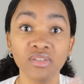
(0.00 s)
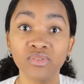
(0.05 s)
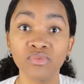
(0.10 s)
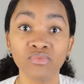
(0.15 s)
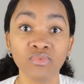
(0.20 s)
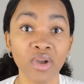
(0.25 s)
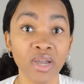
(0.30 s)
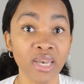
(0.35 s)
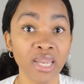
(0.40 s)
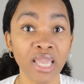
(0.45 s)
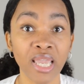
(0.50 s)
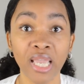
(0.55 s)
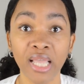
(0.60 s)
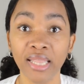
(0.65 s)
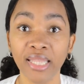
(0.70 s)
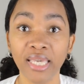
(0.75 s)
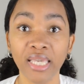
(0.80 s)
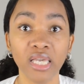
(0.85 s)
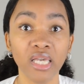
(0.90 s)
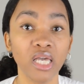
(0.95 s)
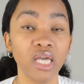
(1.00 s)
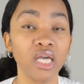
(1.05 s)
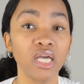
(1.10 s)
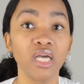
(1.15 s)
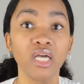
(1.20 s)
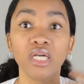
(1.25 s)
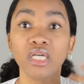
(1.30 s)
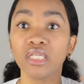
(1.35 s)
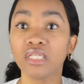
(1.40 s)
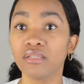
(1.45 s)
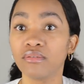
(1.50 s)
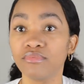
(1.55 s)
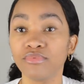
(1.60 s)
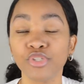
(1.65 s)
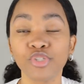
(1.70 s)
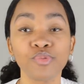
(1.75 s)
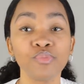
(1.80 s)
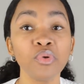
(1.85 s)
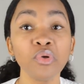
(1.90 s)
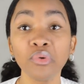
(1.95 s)
running like
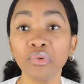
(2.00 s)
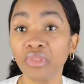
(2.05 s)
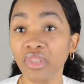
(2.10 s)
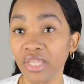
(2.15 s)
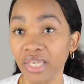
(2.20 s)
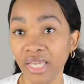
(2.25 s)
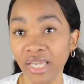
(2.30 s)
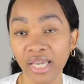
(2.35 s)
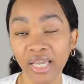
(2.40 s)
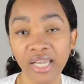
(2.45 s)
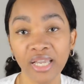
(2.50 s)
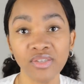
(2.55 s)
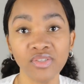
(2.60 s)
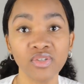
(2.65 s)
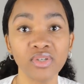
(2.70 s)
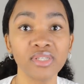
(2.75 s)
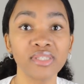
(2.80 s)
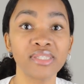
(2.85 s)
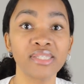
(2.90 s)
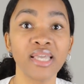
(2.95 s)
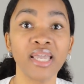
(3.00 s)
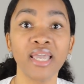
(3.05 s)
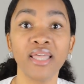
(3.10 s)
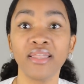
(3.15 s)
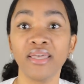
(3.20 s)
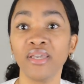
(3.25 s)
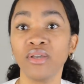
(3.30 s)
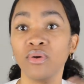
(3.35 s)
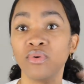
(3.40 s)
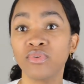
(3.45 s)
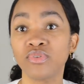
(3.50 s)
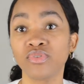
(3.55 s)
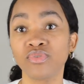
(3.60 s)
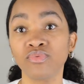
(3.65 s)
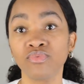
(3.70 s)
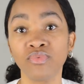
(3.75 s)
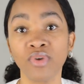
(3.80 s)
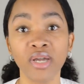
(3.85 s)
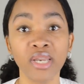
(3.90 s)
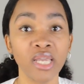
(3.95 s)
smoothly, I guess you could say, like it's
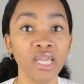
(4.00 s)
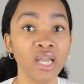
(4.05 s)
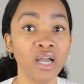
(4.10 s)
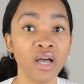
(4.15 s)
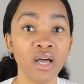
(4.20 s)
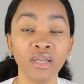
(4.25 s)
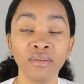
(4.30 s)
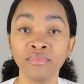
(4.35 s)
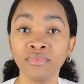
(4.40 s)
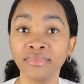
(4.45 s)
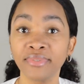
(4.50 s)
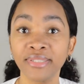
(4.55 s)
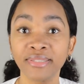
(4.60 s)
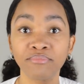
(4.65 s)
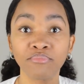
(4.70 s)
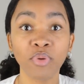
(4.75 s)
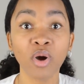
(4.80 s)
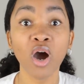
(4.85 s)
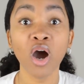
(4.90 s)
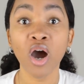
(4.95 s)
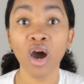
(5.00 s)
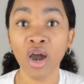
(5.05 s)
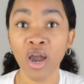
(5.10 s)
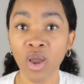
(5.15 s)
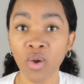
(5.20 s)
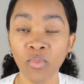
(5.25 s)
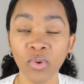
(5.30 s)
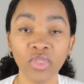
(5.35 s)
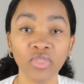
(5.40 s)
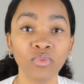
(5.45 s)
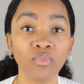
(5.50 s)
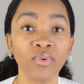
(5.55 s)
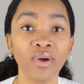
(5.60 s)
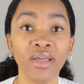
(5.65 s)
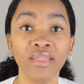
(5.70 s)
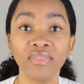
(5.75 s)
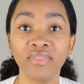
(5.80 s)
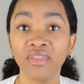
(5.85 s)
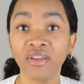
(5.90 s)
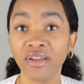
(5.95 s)
running on par with
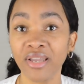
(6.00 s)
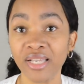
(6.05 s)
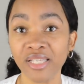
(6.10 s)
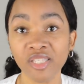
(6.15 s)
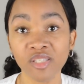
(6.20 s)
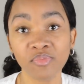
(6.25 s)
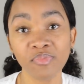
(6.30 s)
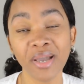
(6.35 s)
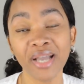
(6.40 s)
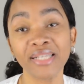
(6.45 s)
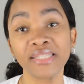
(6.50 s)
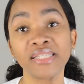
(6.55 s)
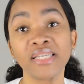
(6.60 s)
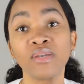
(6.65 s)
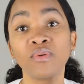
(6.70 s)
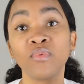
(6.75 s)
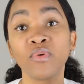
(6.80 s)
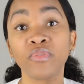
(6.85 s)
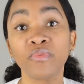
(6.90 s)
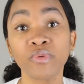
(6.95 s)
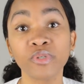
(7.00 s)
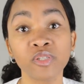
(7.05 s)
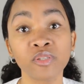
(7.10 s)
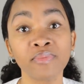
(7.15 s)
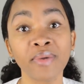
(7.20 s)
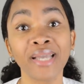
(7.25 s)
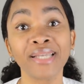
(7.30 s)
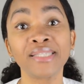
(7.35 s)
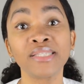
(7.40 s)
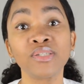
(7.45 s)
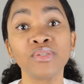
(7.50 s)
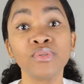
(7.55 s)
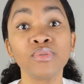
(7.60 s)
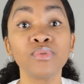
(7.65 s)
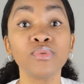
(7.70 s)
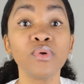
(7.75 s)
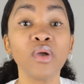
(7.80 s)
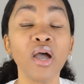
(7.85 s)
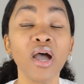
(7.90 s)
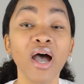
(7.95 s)
what they're expecting with respect
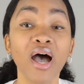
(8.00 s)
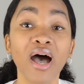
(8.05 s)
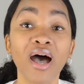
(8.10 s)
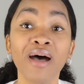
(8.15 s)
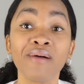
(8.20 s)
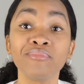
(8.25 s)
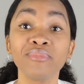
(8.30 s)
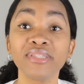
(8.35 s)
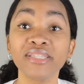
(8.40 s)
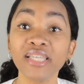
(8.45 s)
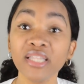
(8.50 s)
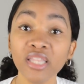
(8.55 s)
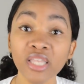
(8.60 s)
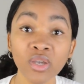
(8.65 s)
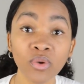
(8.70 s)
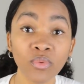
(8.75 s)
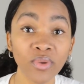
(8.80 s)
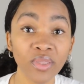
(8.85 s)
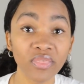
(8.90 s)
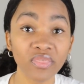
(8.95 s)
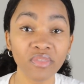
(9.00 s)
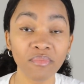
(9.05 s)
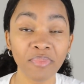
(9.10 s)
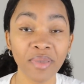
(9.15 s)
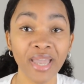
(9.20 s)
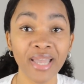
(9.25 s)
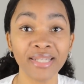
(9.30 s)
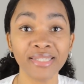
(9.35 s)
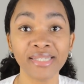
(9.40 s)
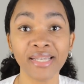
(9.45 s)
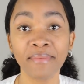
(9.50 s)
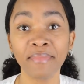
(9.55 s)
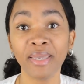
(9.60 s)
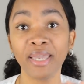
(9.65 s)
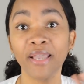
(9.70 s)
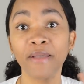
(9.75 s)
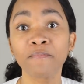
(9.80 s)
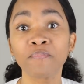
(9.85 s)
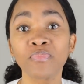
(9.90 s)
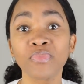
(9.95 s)
to um, dealing with the
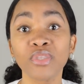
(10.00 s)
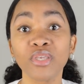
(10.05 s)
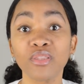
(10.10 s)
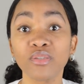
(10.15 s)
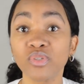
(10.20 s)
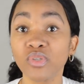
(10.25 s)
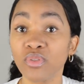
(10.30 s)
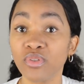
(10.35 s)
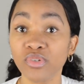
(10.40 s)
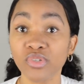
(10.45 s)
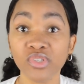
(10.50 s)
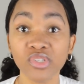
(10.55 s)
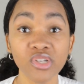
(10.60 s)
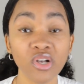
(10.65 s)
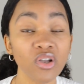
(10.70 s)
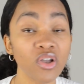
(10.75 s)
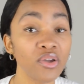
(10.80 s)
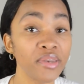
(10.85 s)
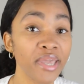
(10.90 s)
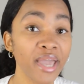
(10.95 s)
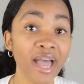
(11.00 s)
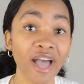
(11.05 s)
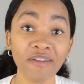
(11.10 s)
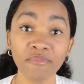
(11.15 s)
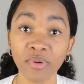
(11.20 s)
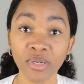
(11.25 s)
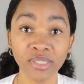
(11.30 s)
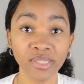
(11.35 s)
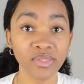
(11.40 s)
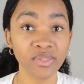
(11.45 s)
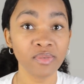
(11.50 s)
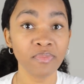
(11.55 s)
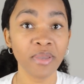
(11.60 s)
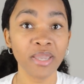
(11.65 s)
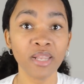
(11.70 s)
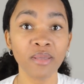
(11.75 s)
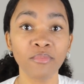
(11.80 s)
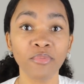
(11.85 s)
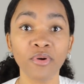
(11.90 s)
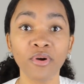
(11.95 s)
pandemic. So they're still going to have
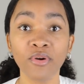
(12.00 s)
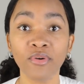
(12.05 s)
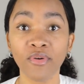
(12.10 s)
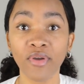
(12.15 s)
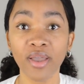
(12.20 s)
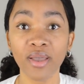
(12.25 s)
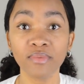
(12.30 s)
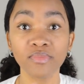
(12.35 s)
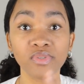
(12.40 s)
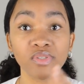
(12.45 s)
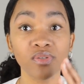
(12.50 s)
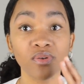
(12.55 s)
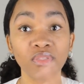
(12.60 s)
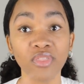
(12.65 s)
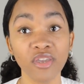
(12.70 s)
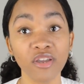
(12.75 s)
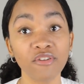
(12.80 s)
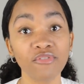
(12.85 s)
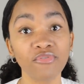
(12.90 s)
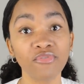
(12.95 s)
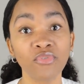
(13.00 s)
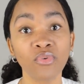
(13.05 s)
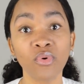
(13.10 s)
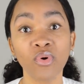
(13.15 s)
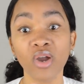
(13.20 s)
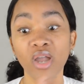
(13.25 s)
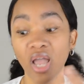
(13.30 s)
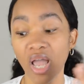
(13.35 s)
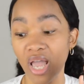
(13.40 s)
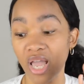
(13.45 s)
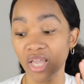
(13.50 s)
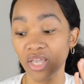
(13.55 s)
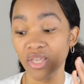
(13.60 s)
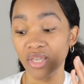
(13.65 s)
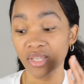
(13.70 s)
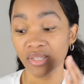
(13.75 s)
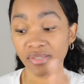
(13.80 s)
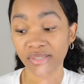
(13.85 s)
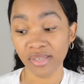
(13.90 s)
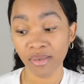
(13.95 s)
participating programs. So therefore,
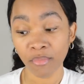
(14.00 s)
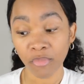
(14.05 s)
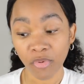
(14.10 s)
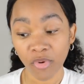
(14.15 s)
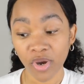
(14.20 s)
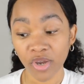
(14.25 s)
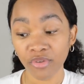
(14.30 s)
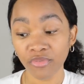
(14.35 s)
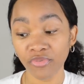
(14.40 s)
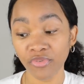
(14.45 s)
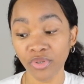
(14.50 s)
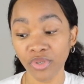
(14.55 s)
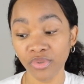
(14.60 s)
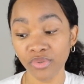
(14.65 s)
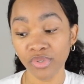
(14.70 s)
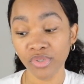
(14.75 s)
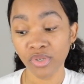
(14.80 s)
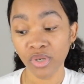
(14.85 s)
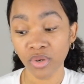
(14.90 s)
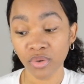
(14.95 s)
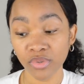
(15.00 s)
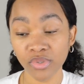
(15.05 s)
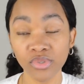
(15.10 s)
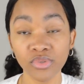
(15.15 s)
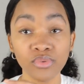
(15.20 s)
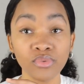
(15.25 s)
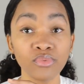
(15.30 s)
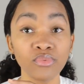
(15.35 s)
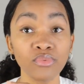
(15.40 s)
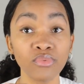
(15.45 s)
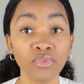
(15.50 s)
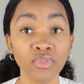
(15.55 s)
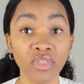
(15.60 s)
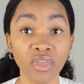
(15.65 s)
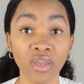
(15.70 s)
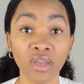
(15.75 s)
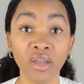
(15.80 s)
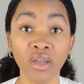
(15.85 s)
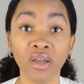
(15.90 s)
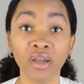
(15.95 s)
it's important for you to go to
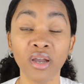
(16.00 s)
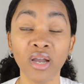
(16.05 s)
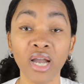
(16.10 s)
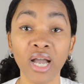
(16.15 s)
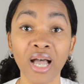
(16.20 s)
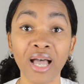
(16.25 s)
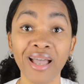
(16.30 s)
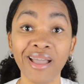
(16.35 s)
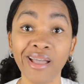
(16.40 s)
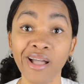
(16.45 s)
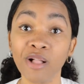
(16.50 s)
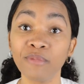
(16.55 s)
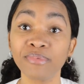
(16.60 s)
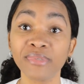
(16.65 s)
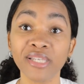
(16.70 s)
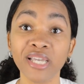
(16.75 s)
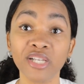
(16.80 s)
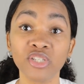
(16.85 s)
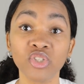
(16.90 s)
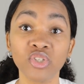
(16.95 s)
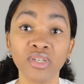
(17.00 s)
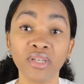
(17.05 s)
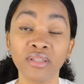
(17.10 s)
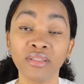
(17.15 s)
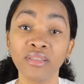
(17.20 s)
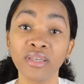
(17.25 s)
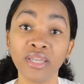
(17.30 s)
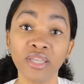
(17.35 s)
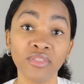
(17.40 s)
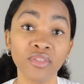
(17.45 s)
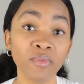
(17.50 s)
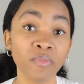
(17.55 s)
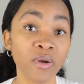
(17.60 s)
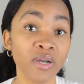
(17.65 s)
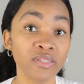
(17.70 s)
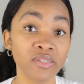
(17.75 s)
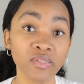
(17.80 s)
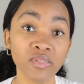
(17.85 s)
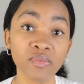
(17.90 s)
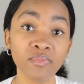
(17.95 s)
their uh, help section and look at their
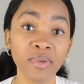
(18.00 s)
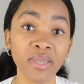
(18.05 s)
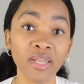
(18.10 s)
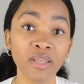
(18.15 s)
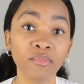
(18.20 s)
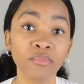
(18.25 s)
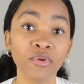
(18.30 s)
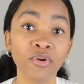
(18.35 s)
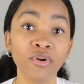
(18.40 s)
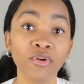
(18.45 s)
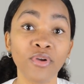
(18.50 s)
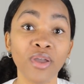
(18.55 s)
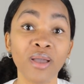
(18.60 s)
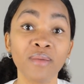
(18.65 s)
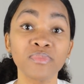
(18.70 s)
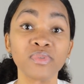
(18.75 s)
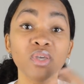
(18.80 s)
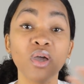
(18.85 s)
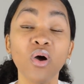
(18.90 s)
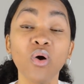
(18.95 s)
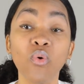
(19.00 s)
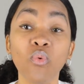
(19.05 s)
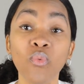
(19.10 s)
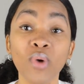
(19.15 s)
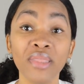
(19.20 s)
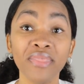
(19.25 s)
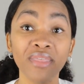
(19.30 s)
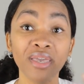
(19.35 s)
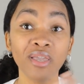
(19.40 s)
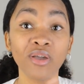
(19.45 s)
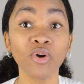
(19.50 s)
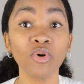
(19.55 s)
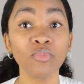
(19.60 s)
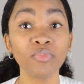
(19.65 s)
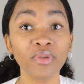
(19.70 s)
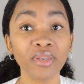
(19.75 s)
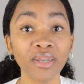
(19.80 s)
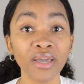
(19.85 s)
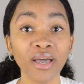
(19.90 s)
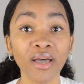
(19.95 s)
participating programs when they
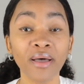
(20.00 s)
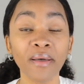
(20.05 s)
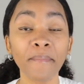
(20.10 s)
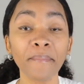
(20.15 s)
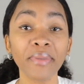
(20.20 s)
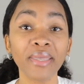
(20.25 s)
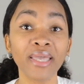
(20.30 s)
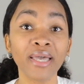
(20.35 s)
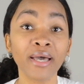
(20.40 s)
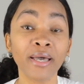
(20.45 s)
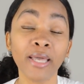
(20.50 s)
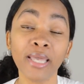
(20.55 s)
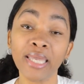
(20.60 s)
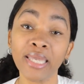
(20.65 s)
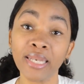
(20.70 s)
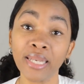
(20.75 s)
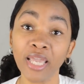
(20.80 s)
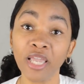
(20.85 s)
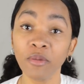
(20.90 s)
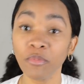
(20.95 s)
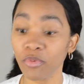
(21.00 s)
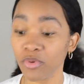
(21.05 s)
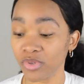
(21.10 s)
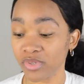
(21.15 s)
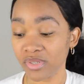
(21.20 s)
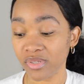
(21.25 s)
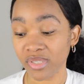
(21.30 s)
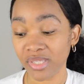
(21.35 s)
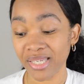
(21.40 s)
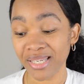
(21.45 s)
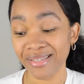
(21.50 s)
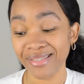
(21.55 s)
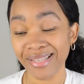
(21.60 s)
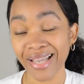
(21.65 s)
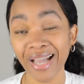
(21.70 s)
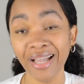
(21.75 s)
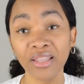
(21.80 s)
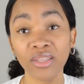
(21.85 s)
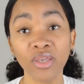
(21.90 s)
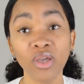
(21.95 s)
open up uh, in April, to see
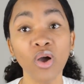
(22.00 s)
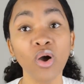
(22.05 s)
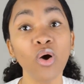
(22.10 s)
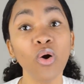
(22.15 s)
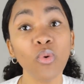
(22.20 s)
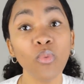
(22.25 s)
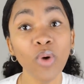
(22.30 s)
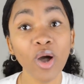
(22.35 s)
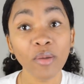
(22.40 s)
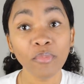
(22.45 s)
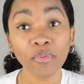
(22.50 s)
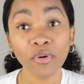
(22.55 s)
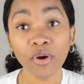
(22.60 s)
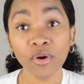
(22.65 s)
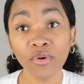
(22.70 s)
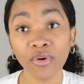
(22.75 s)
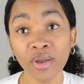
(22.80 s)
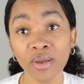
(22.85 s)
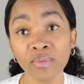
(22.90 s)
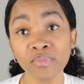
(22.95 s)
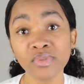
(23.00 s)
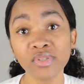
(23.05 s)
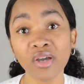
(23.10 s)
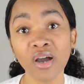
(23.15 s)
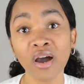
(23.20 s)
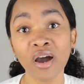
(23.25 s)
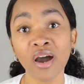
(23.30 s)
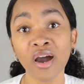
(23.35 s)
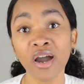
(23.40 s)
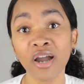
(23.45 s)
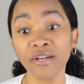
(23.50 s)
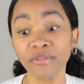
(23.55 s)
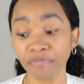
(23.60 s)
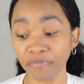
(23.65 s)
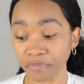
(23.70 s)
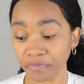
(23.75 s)
exactly what programs are